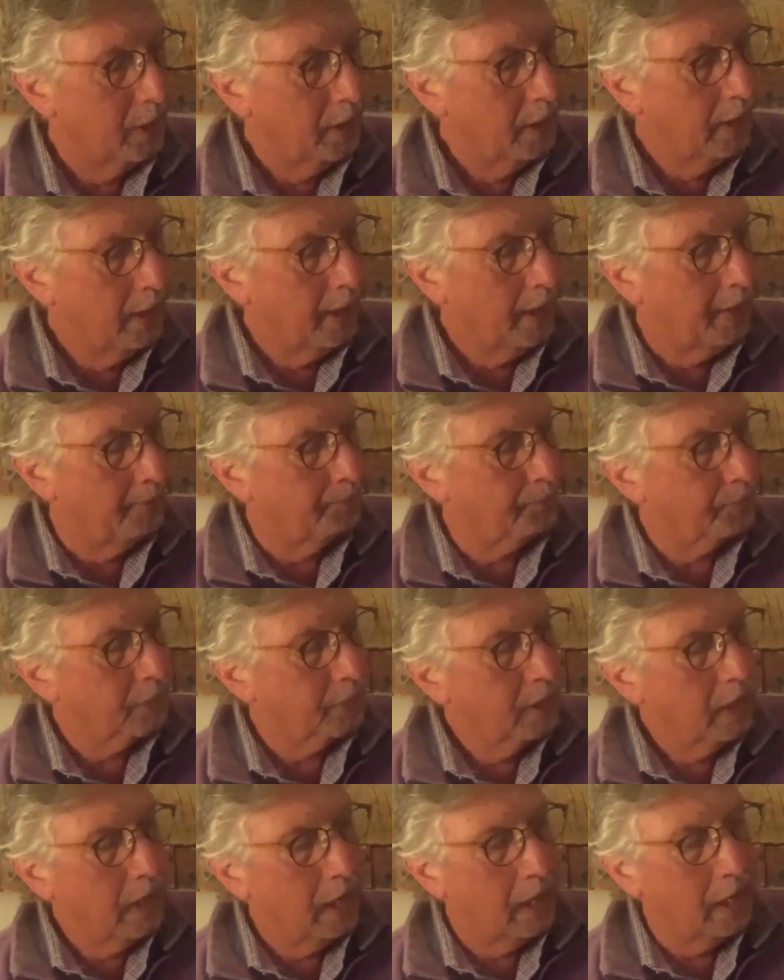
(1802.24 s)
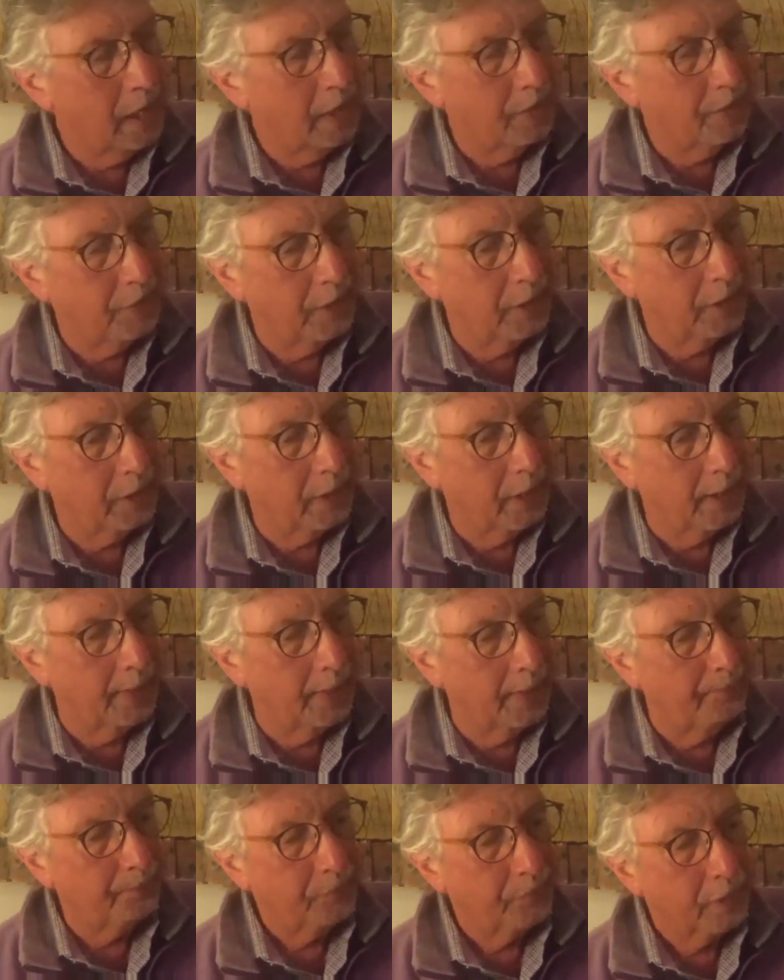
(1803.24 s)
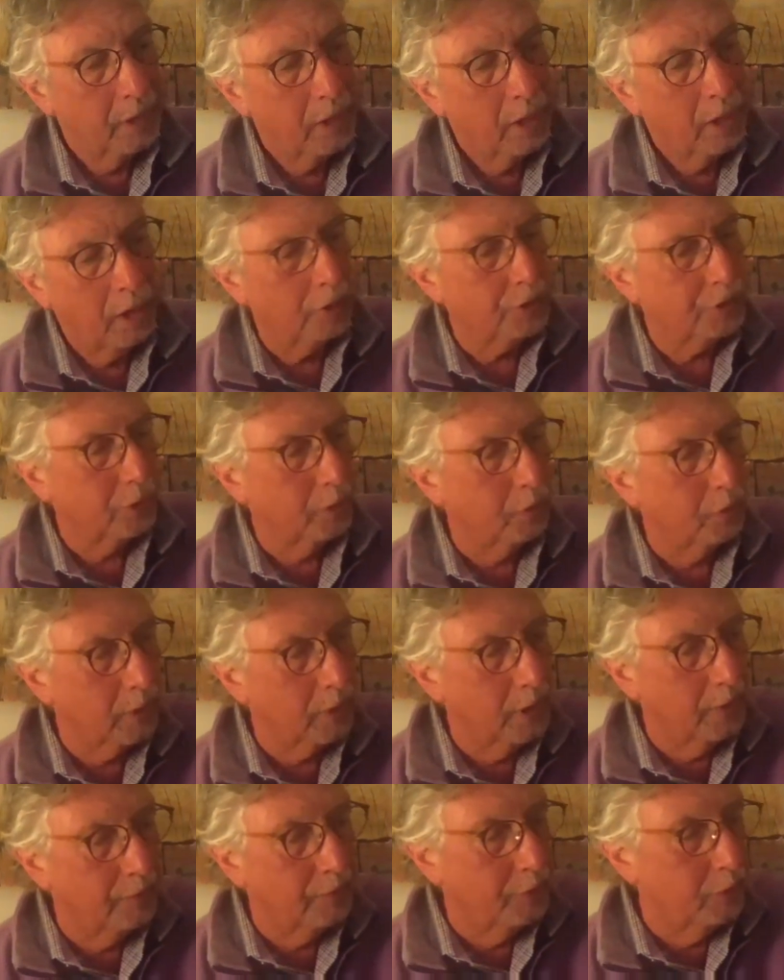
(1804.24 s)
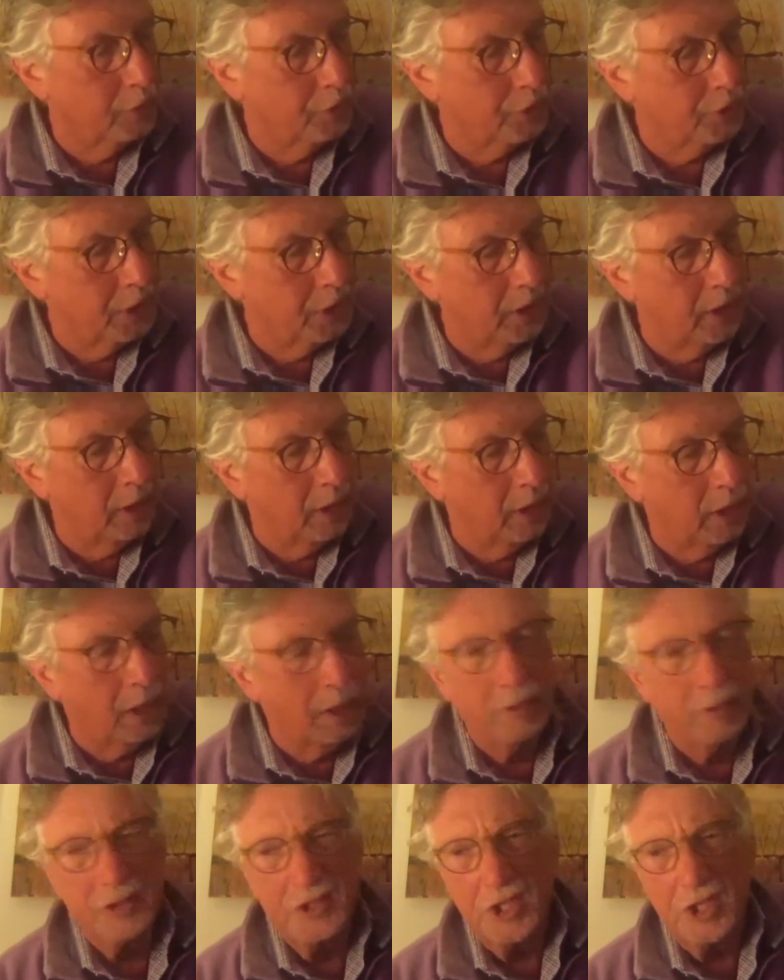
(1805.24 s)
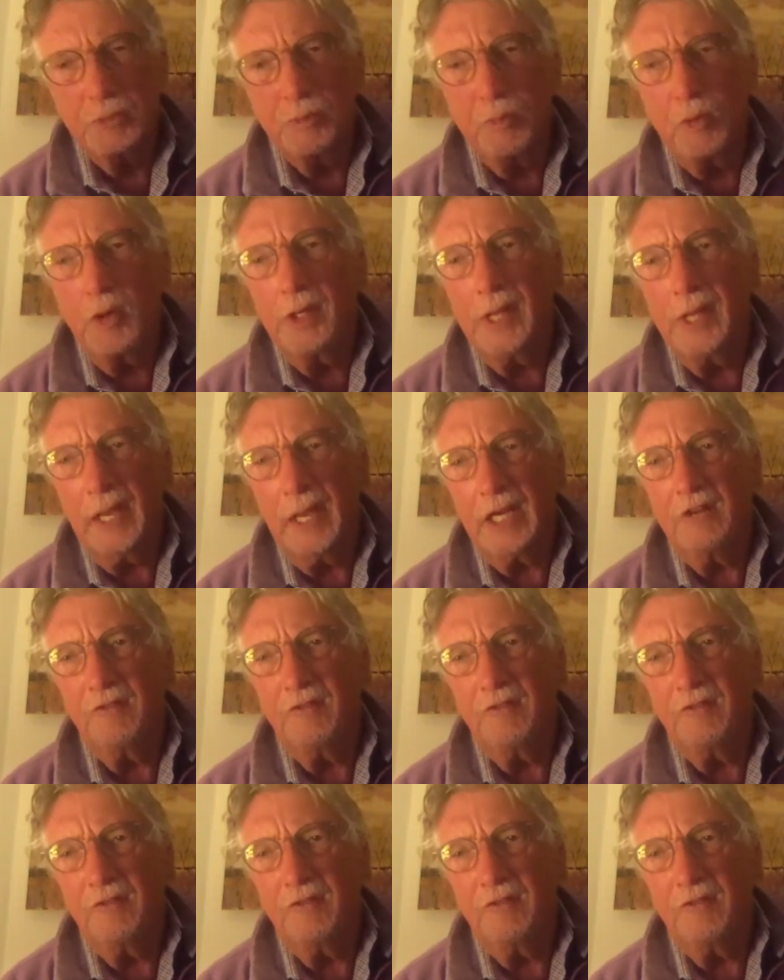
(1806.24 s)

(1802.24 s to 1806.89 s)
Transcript: And I think also if you see just more negative